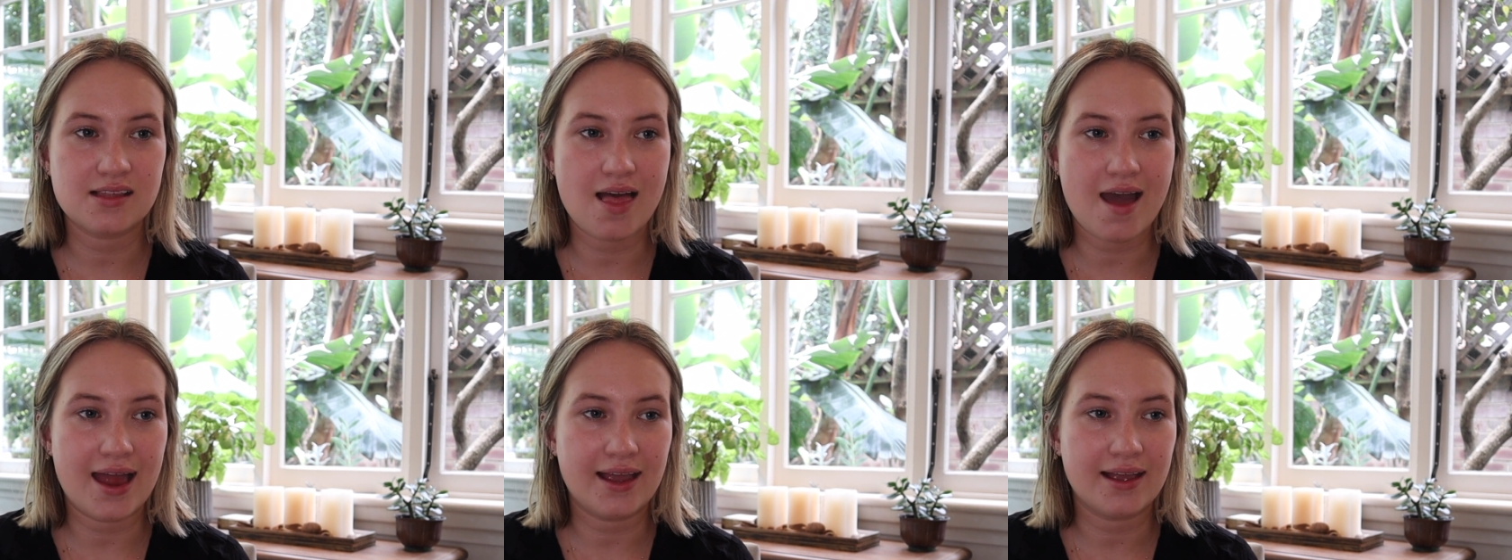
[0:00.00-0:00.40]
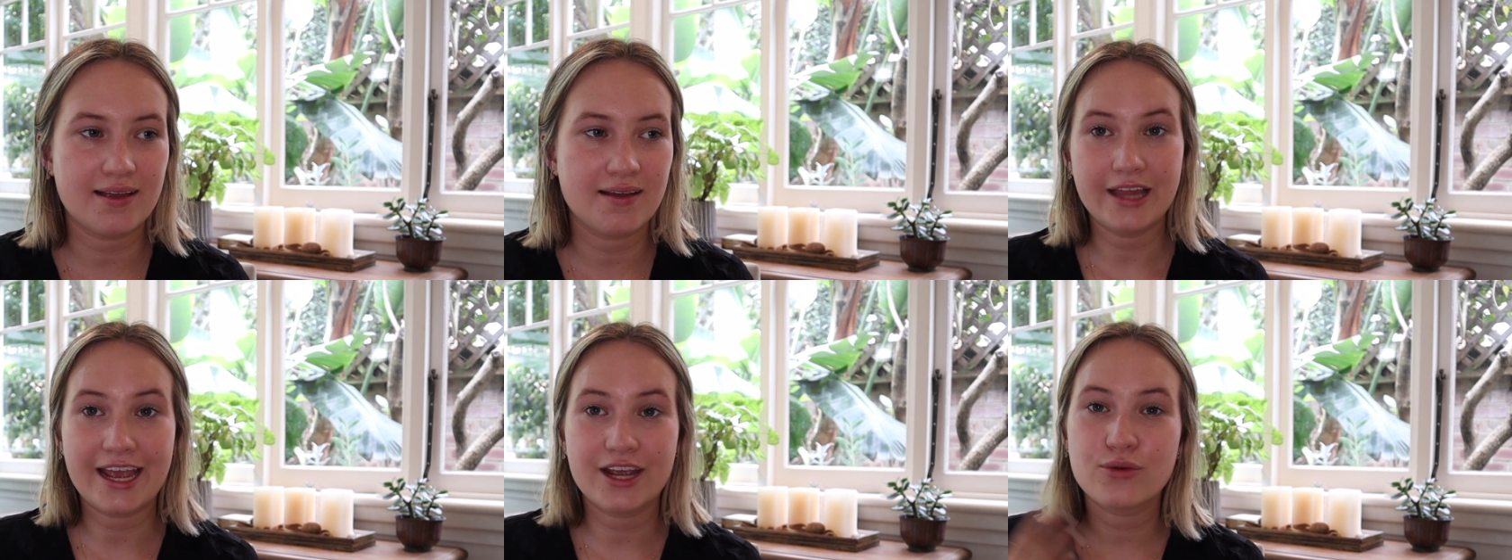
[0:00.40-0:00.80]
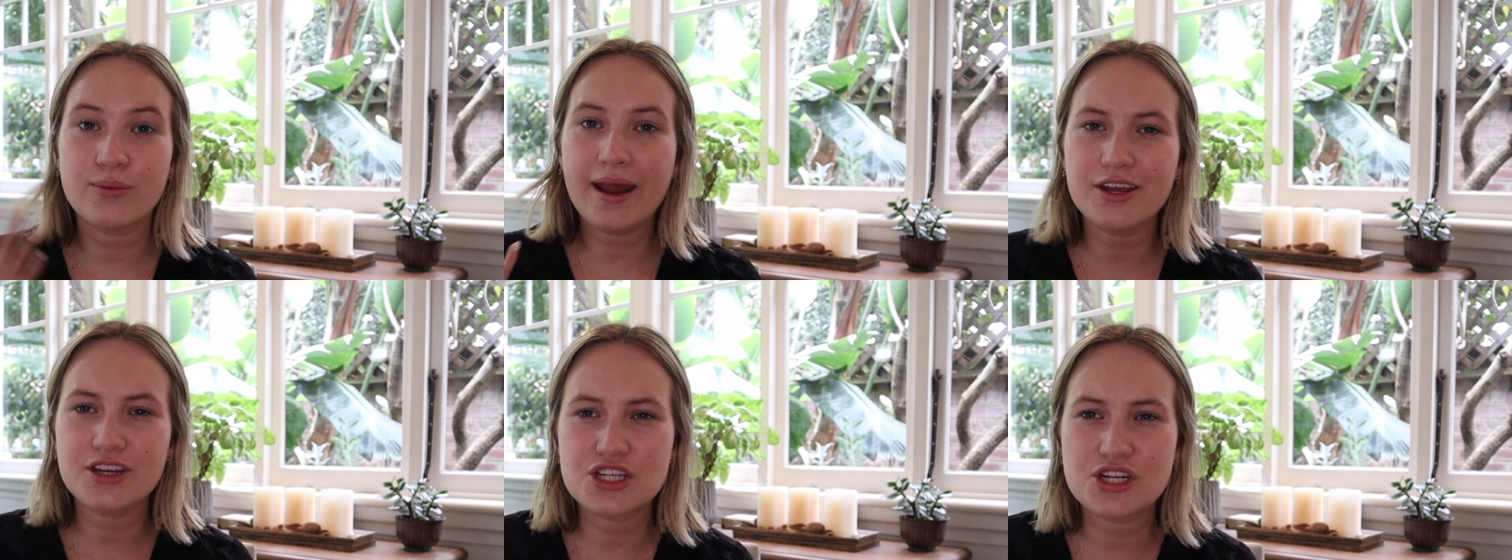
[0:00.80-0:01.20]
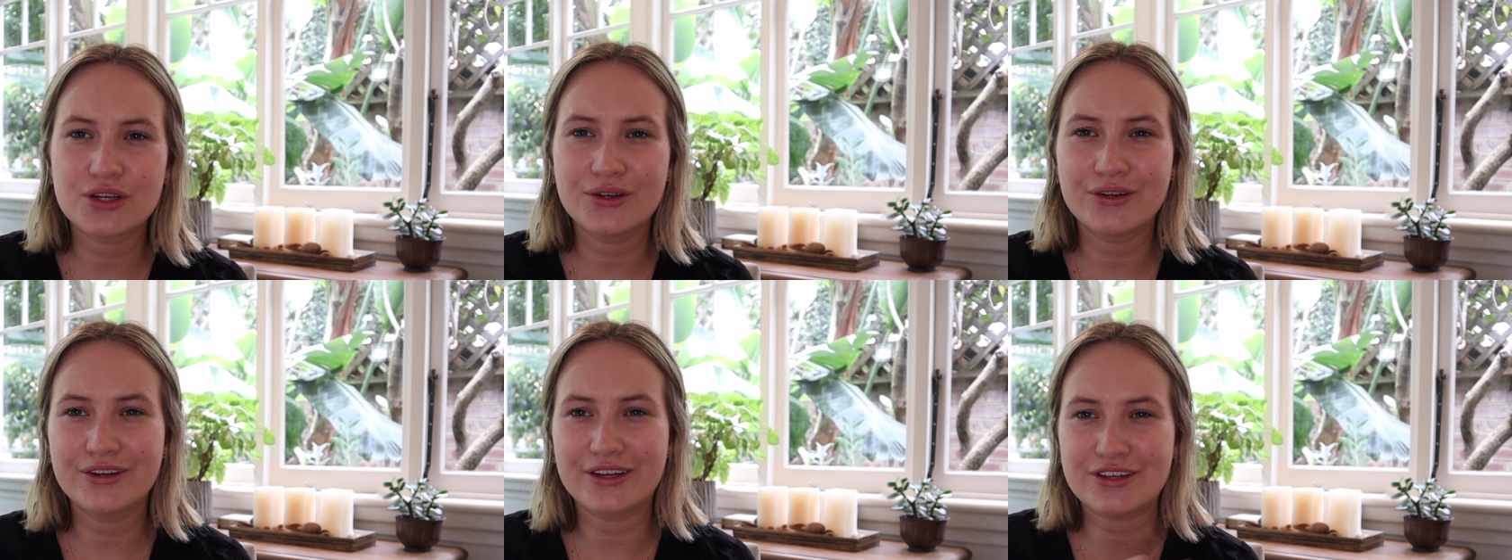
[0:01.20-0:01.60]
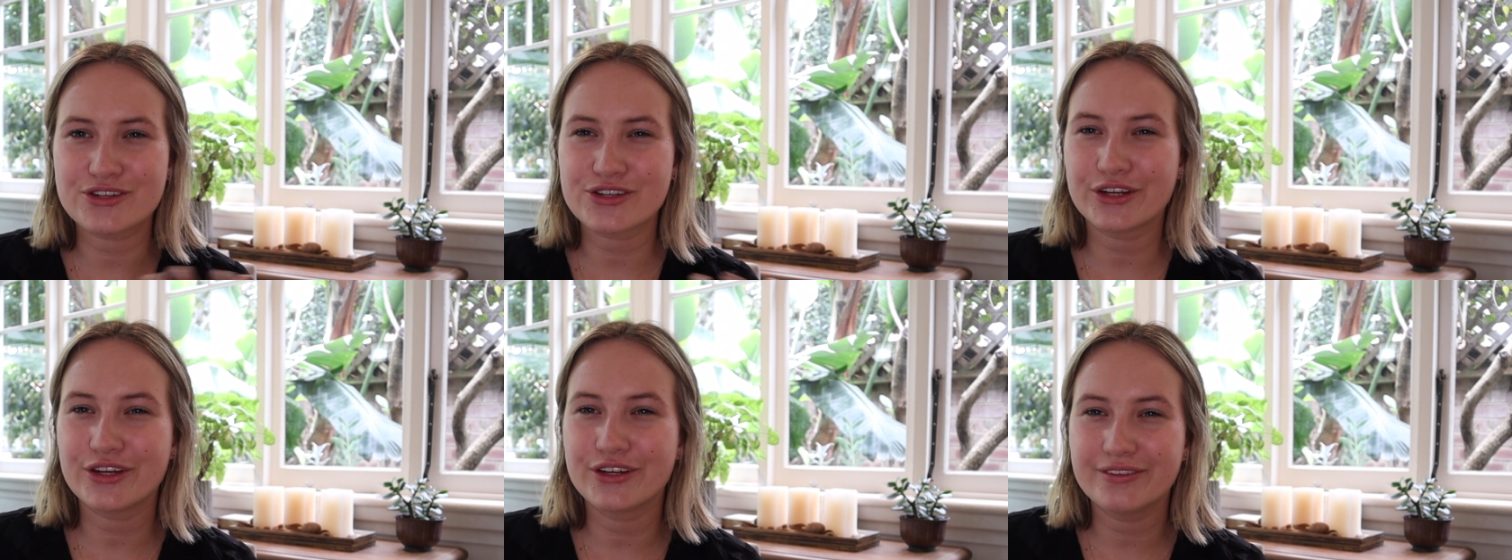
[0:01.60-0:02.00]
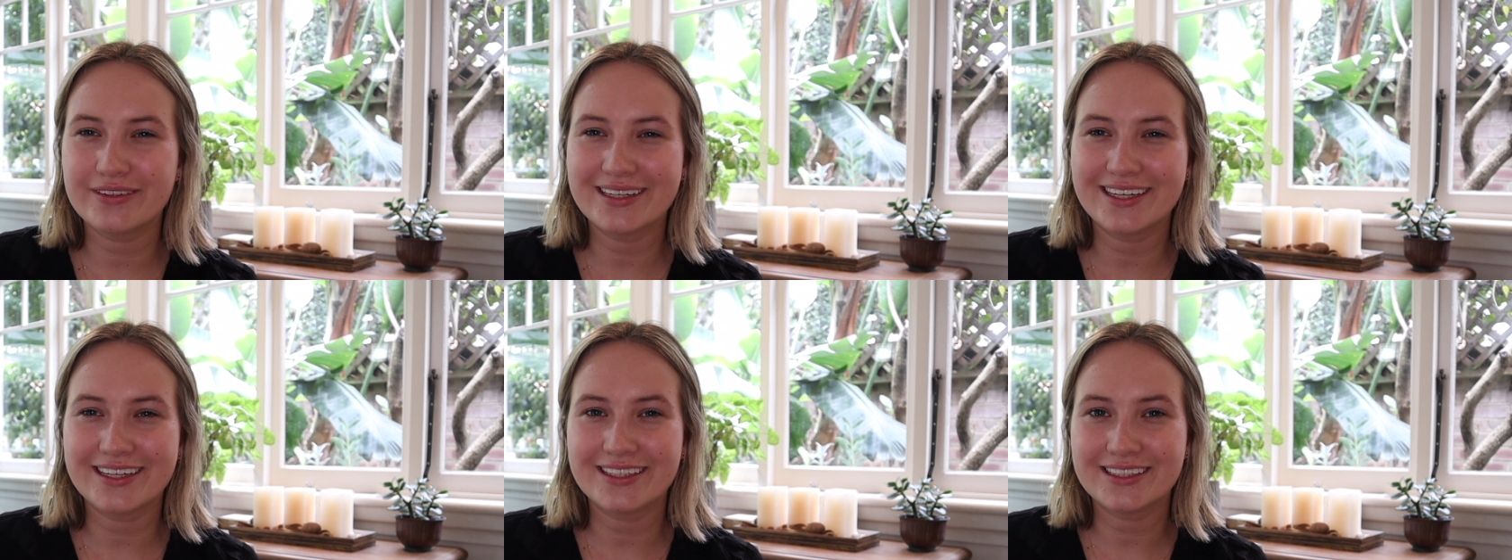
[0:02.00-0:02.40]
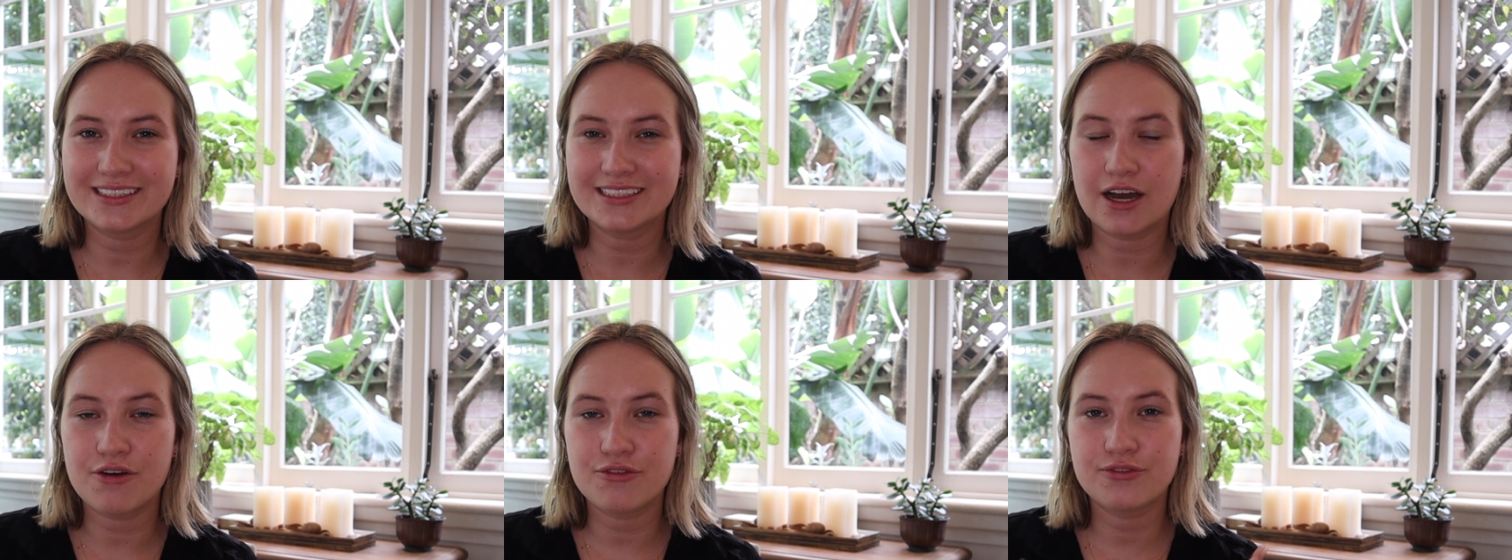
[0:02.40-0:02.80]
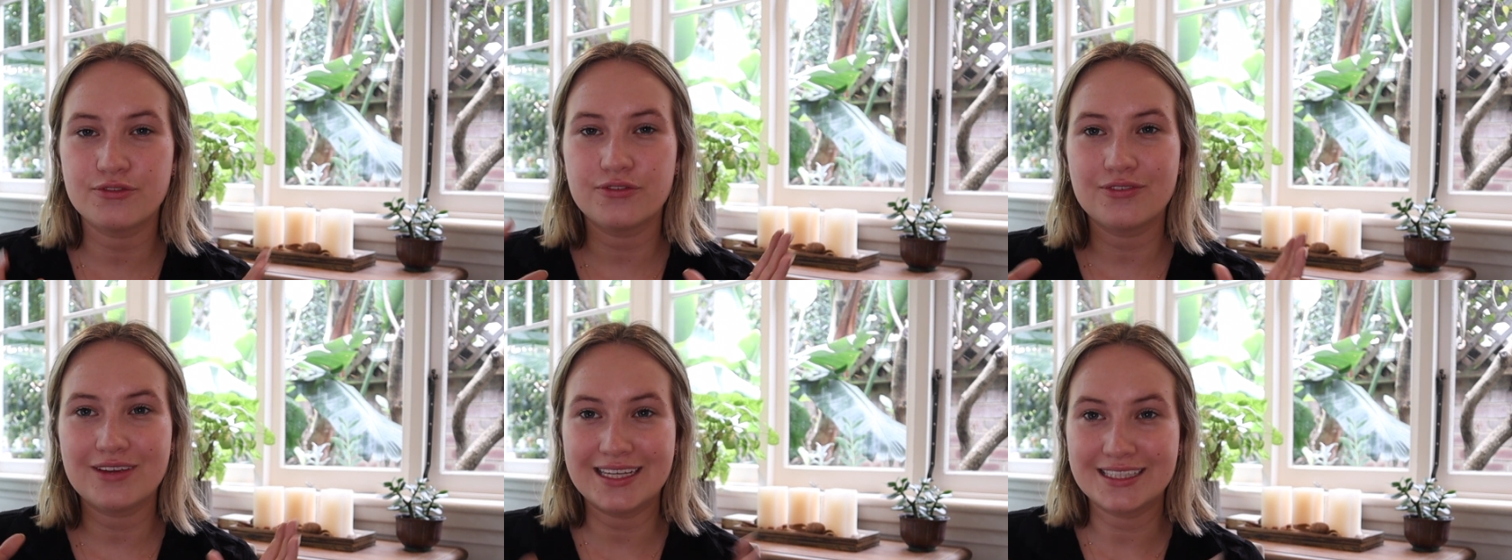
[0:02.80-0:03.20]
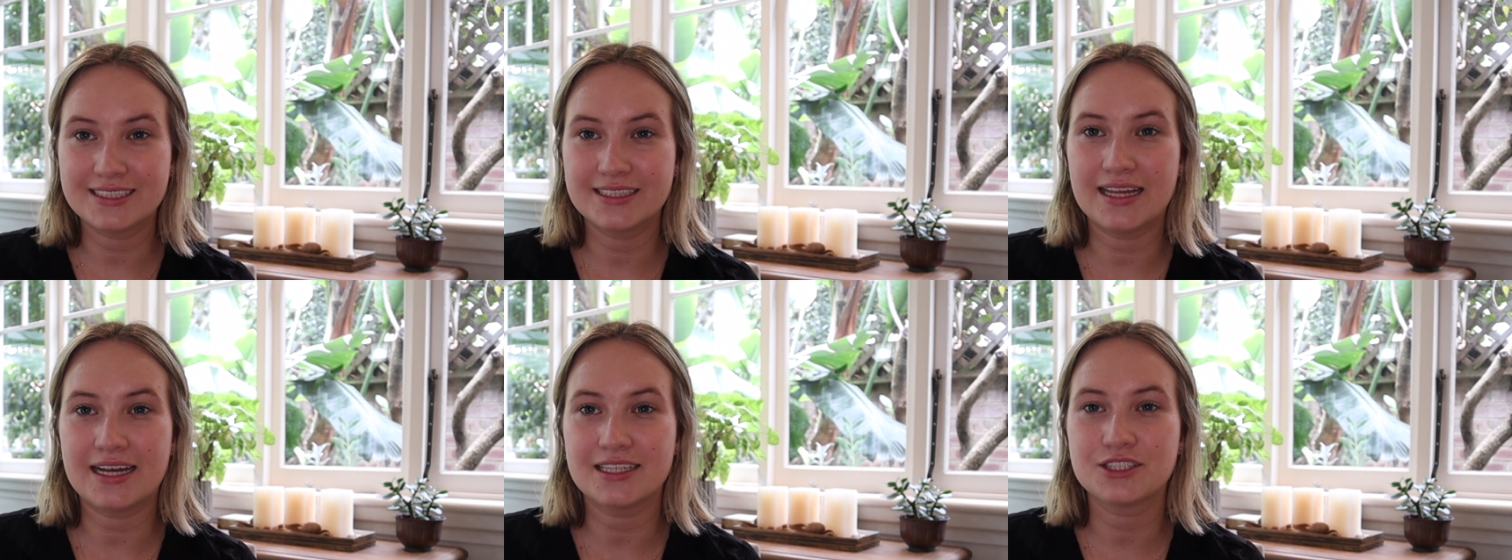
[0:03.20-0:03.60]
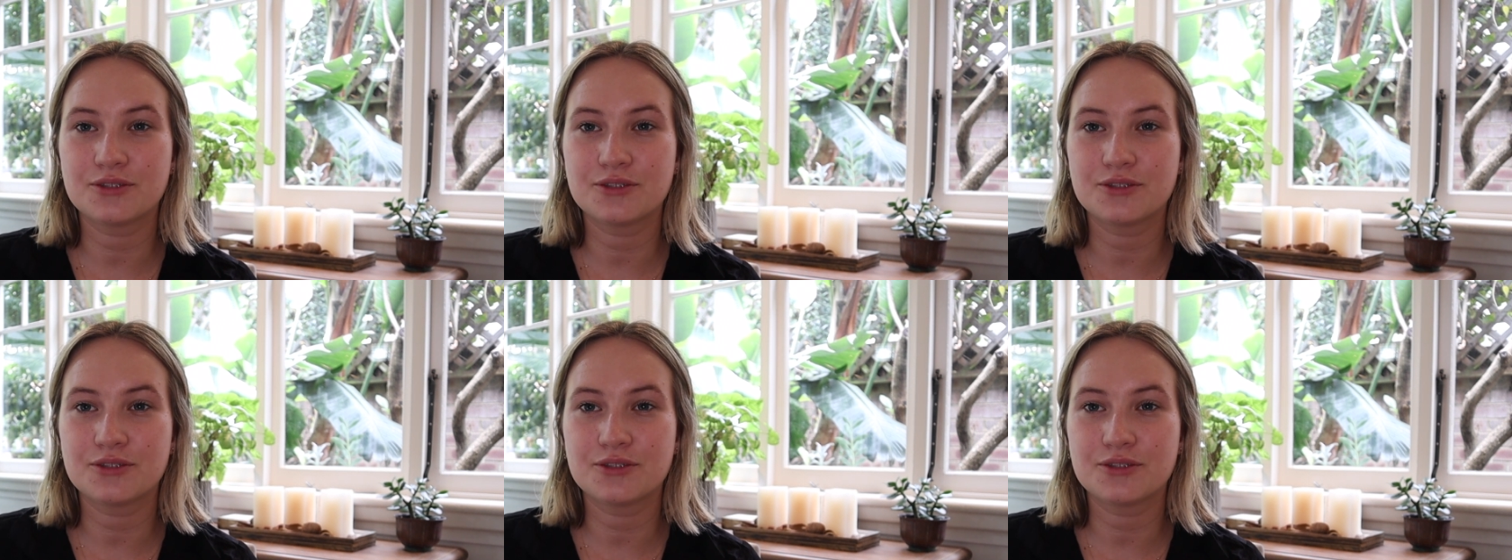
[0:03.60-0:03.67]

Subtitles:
like gratitude and journaling and stuff into that.